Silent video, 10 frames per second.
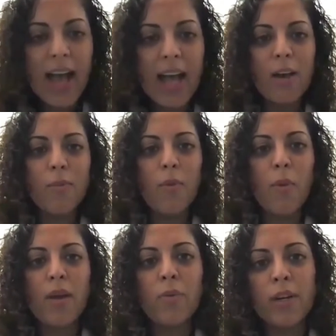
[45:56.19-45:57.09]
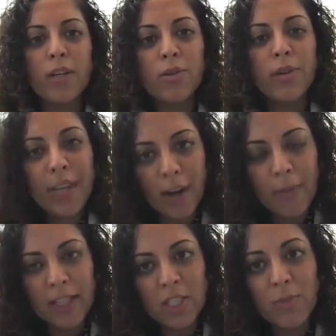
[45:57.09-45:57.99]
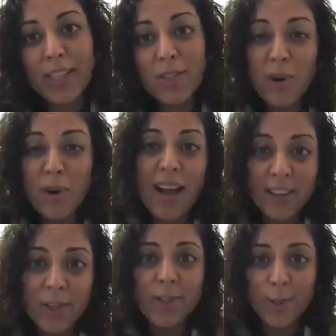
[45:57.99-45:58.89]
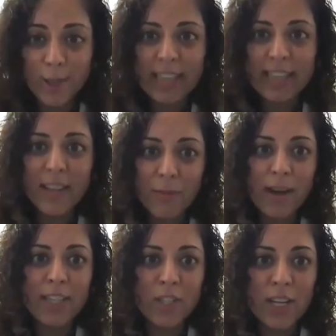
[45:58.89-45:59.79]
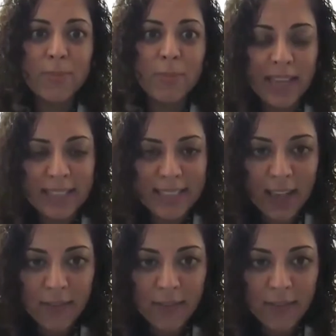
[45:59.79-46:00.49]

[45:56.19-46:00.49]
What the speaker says: when we're treating our patients, making sure we're not under treating them, right? Just because they have